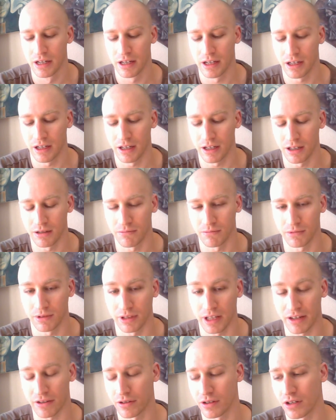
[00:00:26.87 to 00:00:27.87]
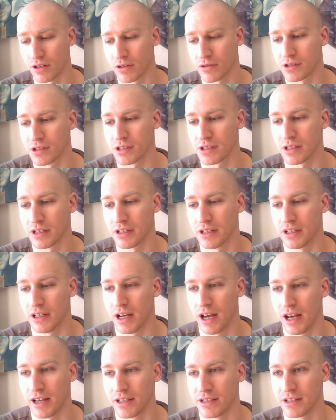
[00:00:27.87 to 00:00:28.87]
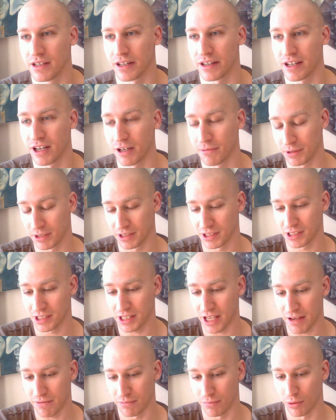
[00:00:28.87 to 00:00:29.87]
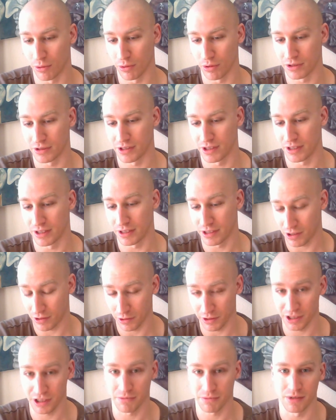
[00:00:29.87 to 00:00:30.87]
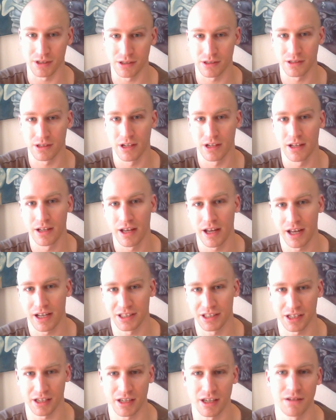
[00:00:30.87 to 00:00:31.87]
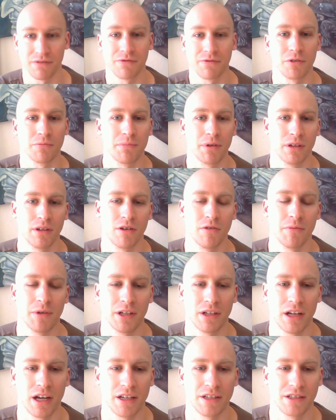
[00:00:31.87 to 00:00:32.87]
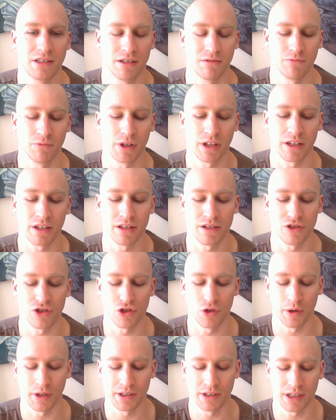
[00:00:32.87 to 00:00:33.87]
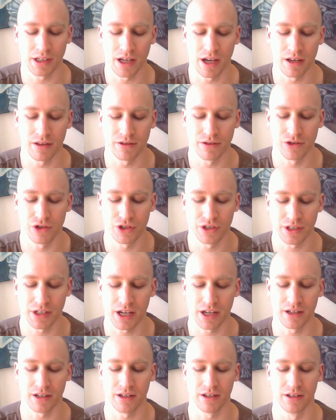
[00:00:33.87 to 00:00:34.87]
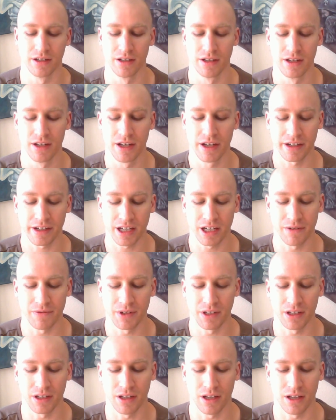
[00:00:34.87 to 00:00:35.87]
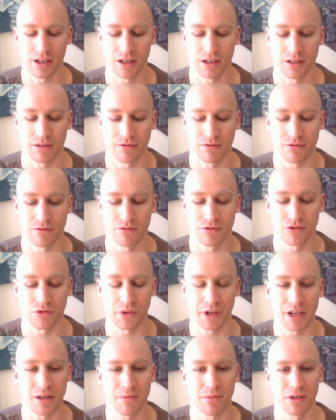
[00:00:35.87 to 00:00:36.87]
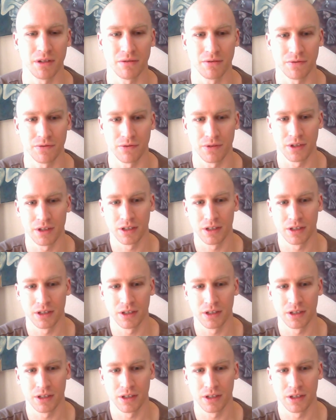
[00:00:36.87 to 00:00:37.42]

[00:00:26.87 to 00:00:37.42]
Lighter notes, I did a couple of skateboards this Christmas as a gift for Paloma and I, something we could enjoy together. She's got a kind of a dream of